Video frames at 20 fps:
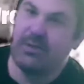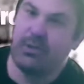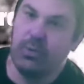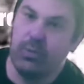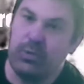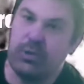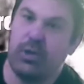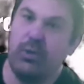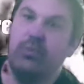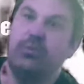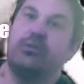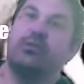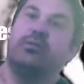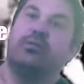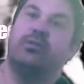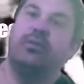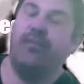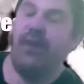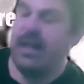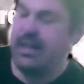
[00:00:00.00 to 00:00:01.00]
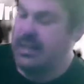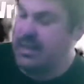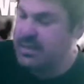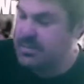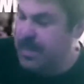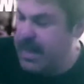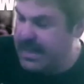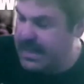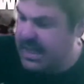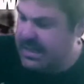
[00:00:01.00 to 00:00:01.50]
Usos defending the
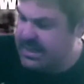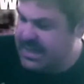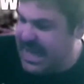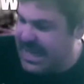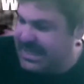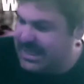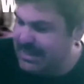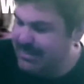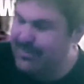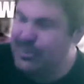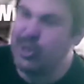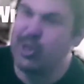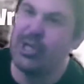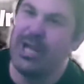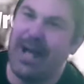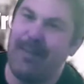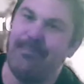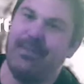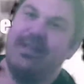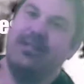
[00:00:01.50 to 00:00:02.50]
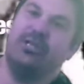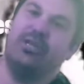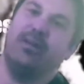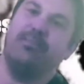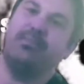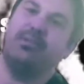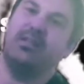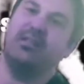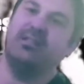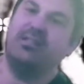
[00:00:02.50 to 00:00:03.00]
SmackDown Tag Team
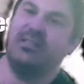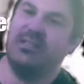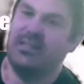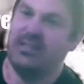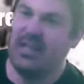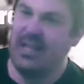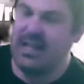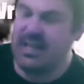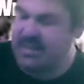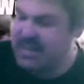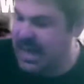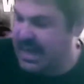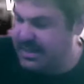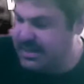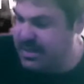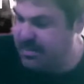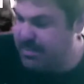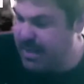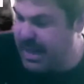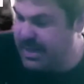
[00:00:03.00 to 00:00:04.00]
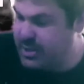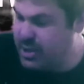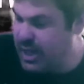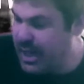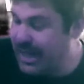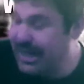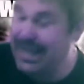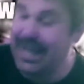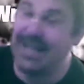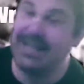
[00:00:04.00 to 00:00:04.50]
Championships in a tag team match
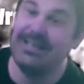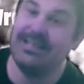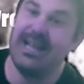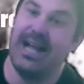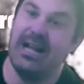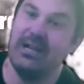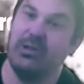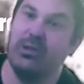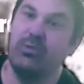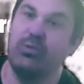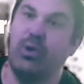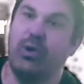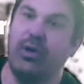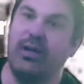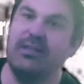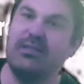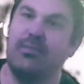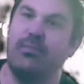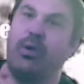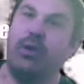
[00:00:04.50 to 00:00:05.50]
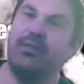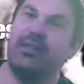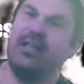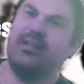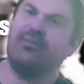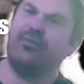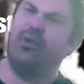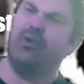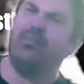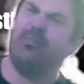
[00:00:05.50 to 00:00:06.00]
against Angelo Dawkins and Montez Ford.